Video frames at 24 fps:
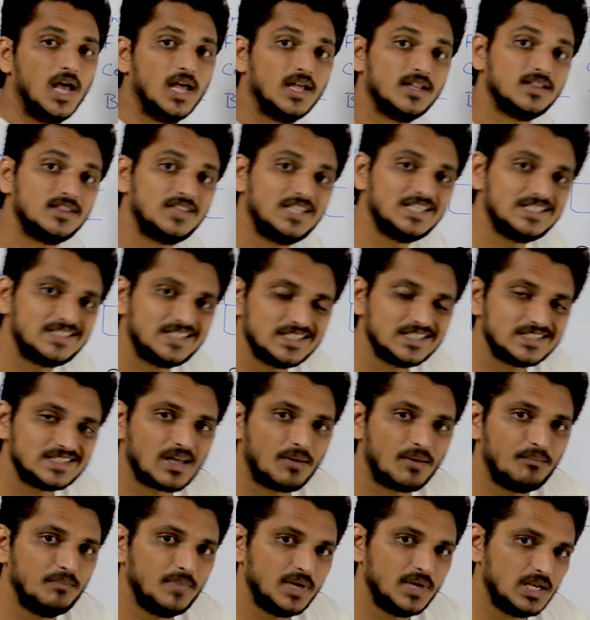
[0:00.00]
This is the
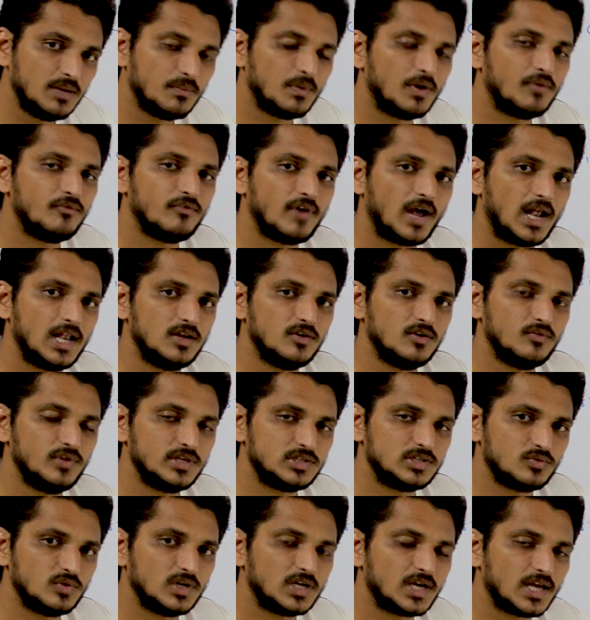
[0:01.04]
minimum value
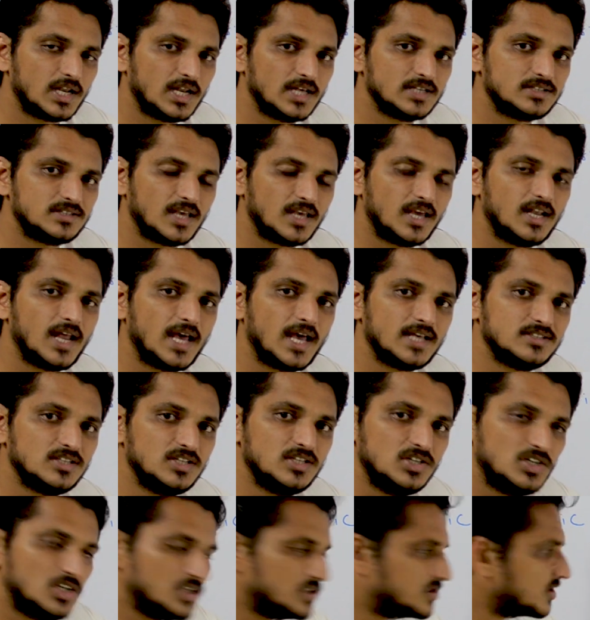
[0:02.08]
which we can assign as
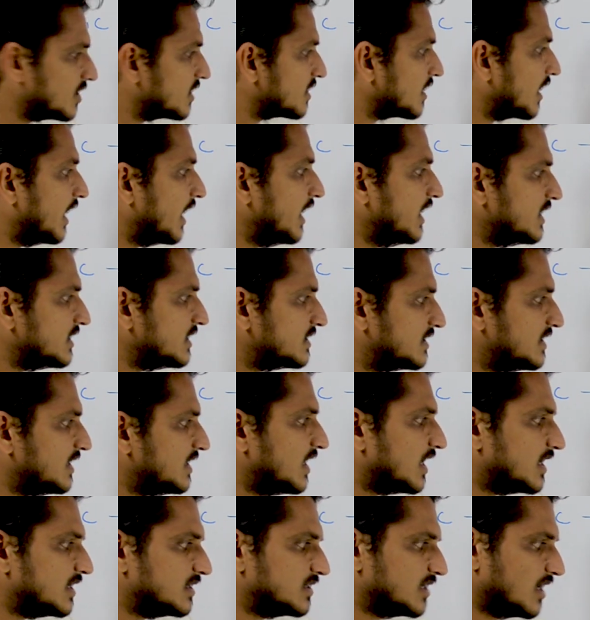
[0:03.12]
integer in C
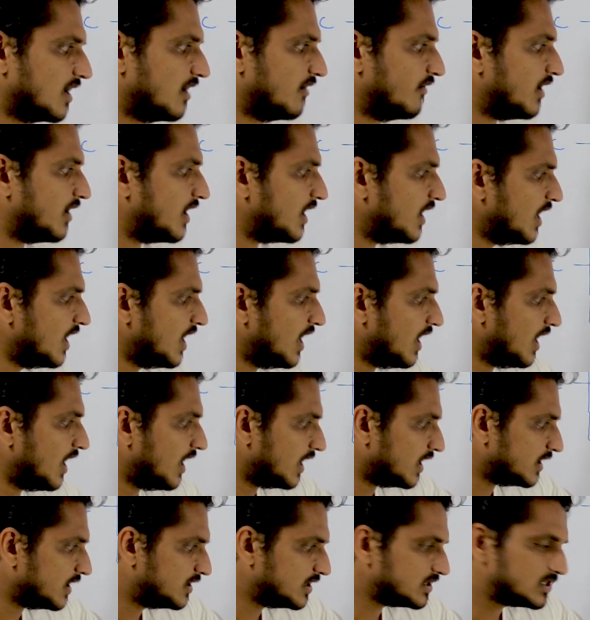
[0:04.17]
and Java.
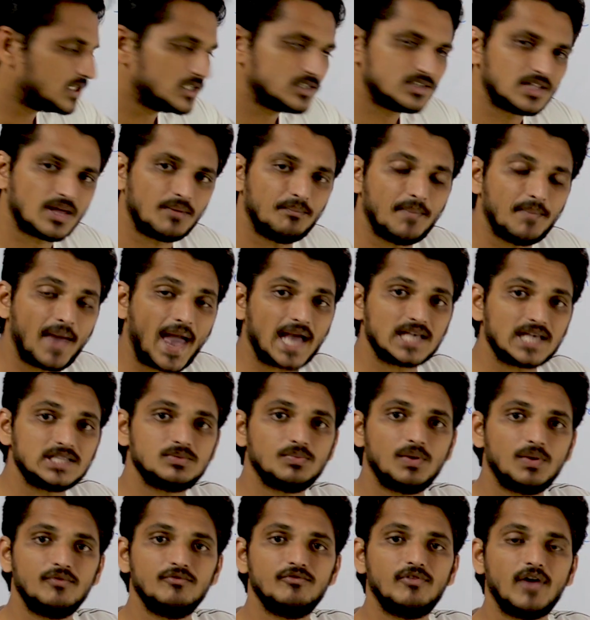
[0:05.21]
This is the
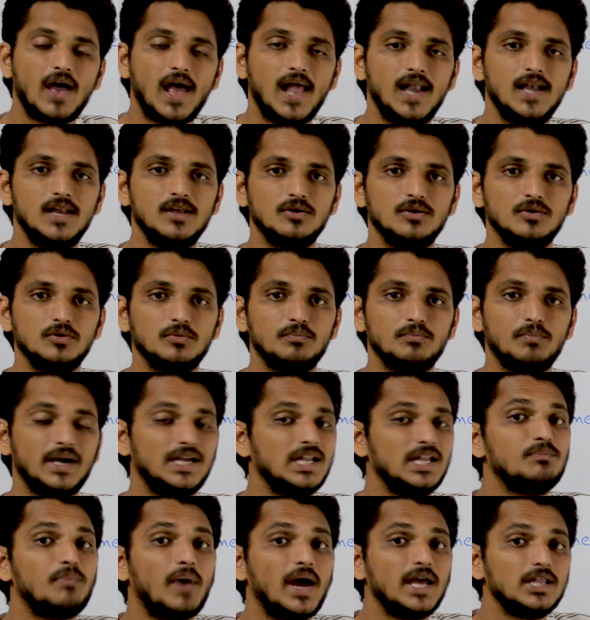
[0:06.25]
maximum value. But
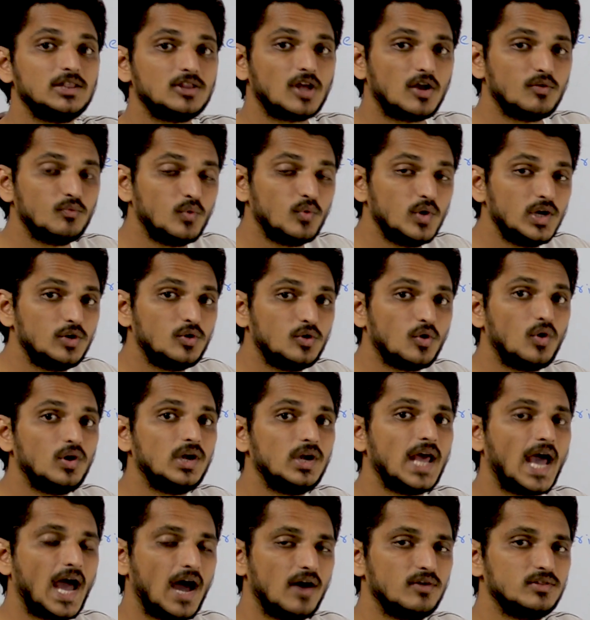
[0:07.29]
in Python, we don't
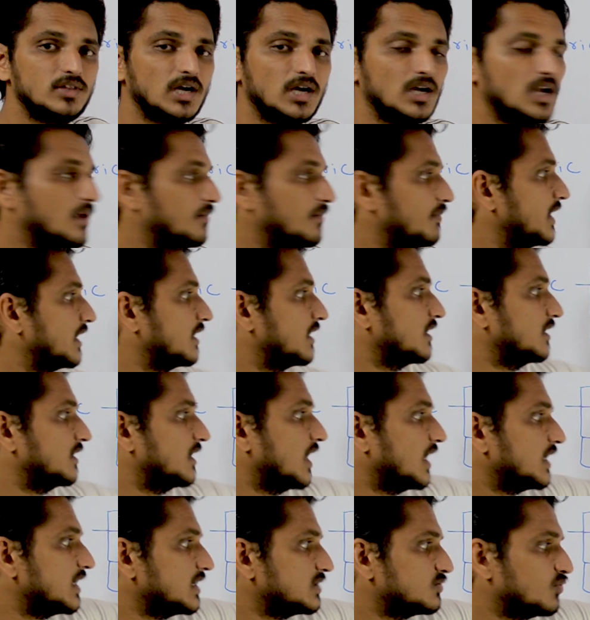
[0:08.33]
have that limit.
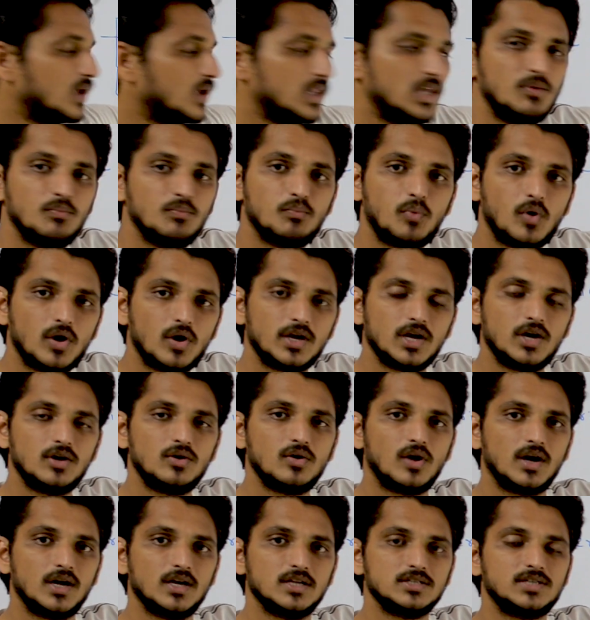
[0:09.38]
That is very important
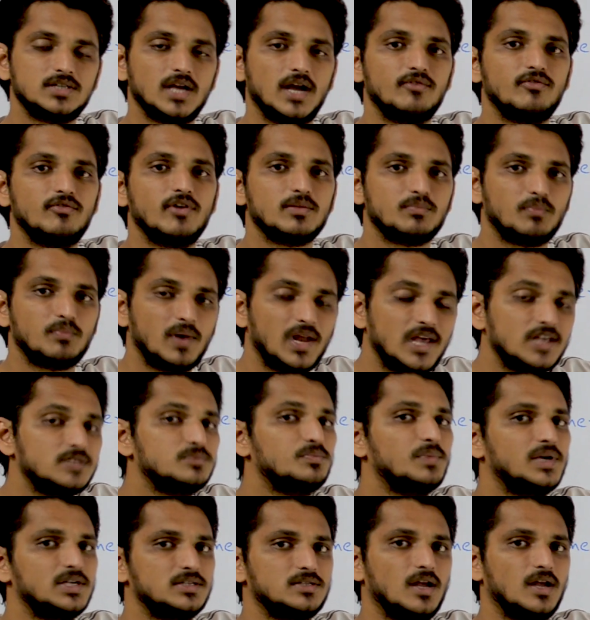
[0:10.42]
to understand for
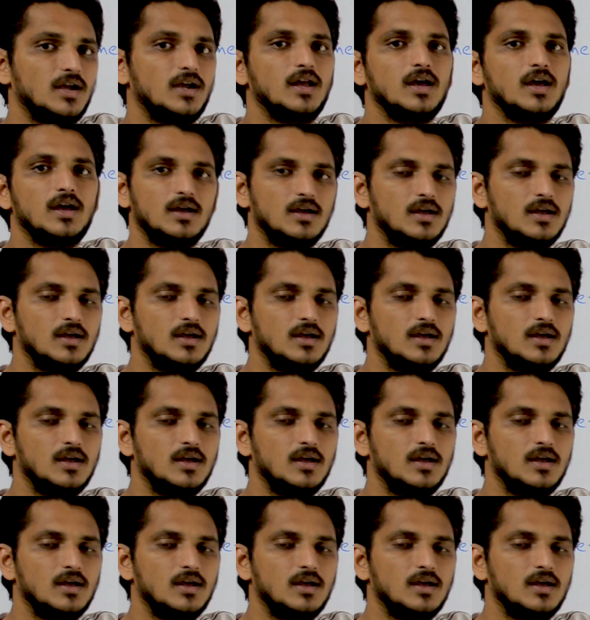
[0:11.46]
placements and